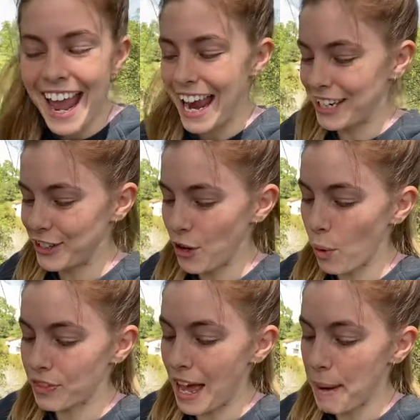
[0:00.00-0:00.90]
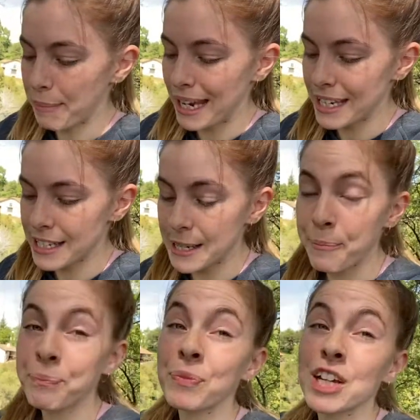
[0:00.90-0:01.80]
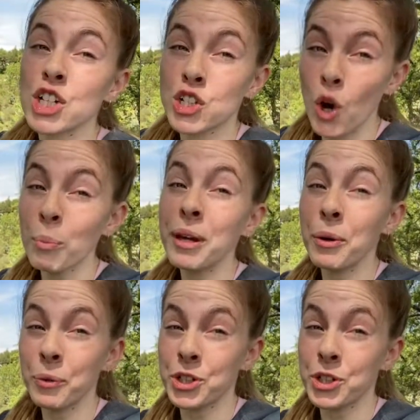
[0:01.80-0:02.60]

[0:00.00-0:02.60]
And you know what that means? She told me